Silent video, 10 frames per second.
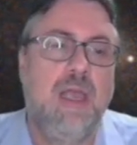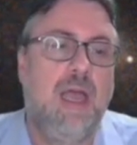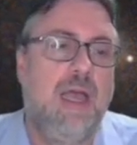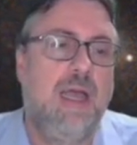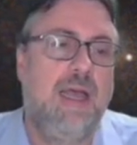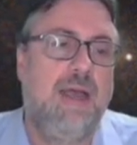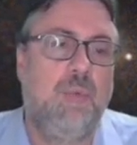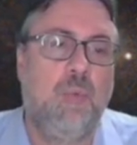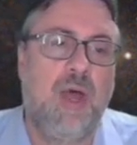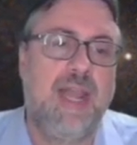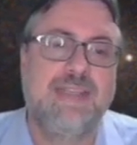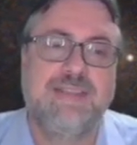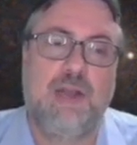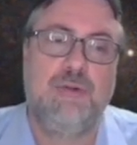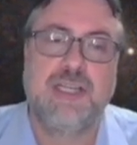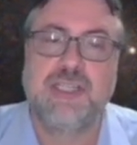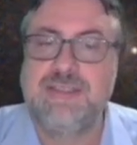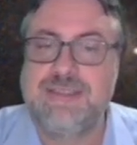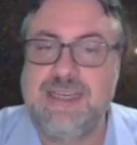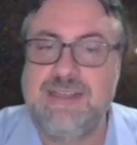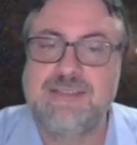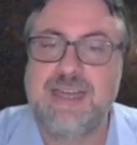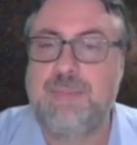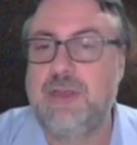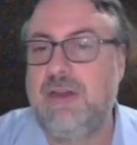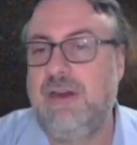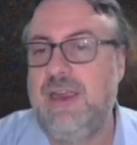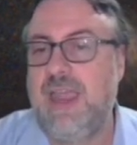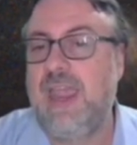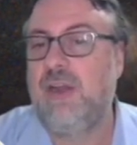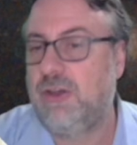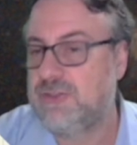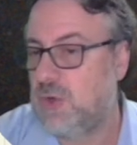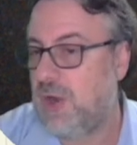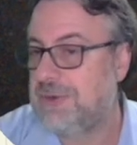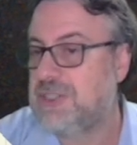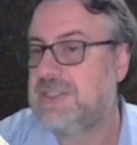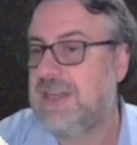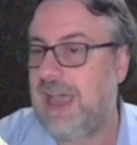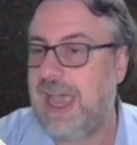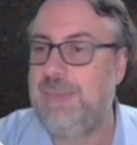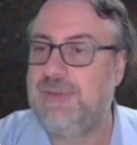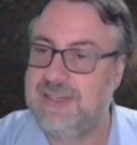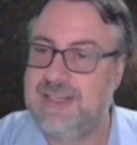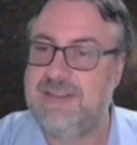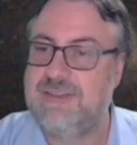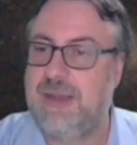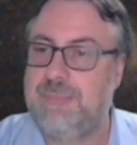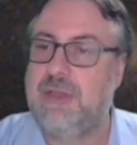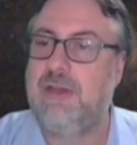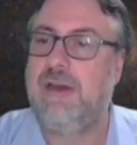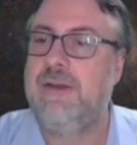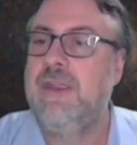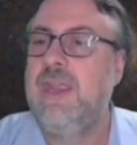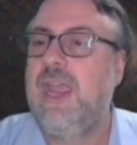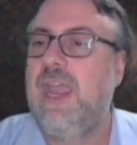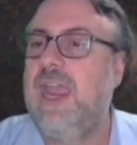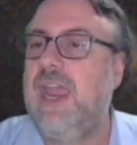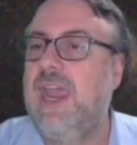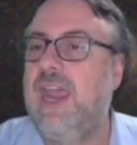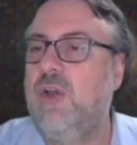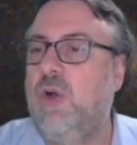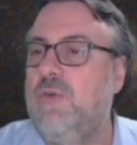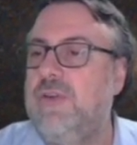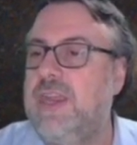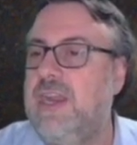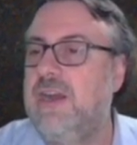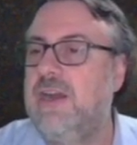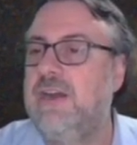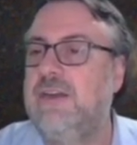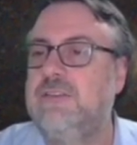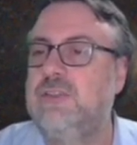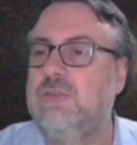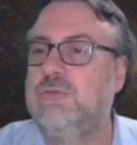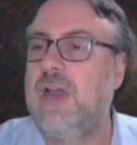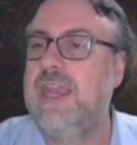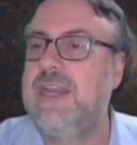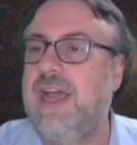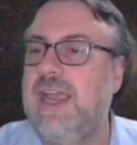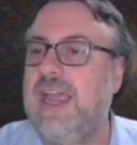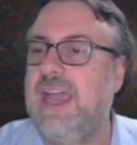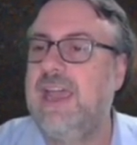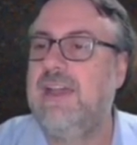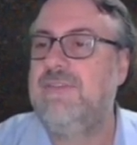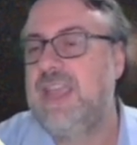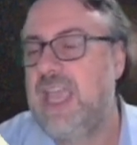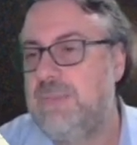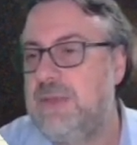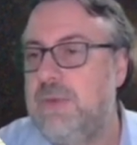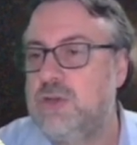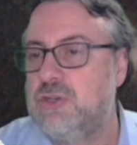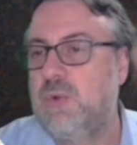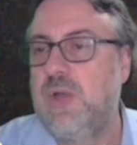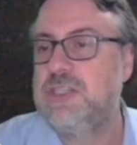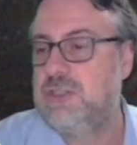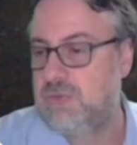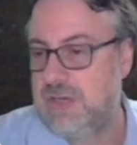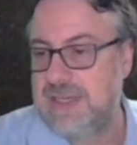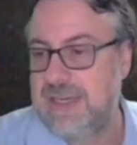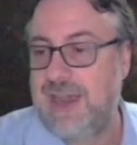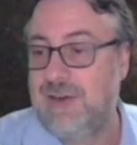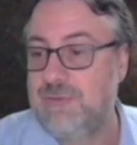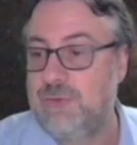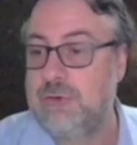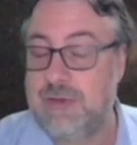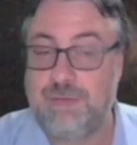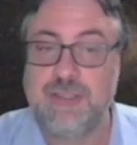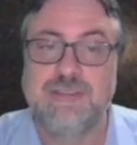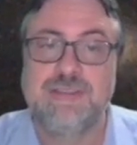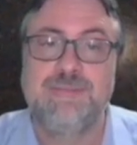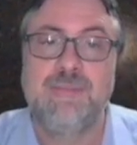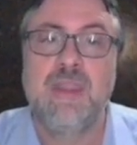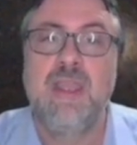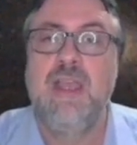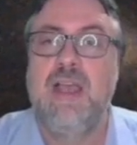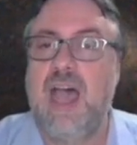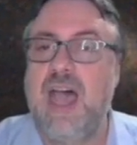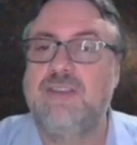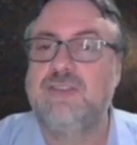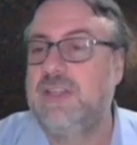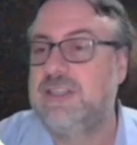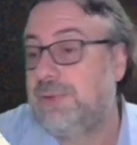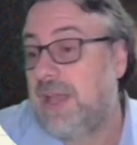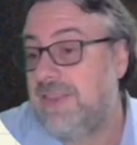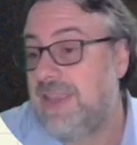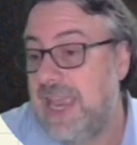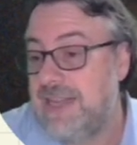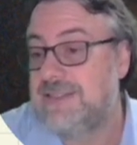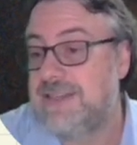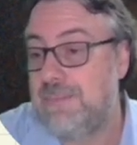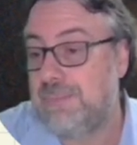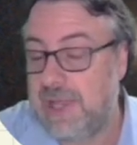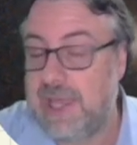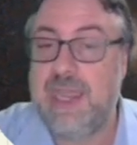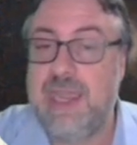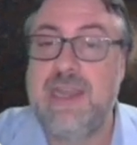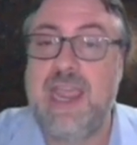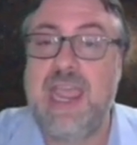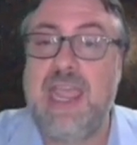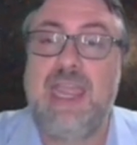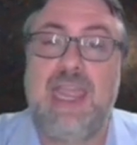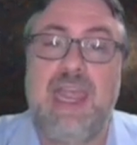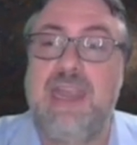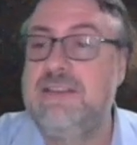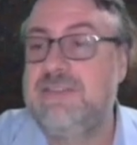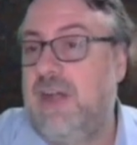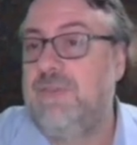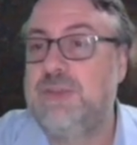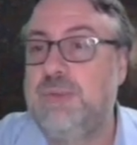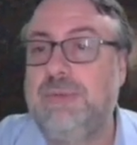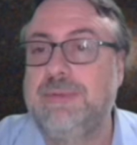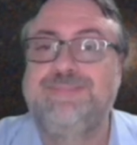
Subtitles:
What acceleration is needed to stop the car, and also how much time is needed to stop the car. And over here to the right, I have the AP motion equations written down for reference. So let's apply the 8-step plan and solve this problem.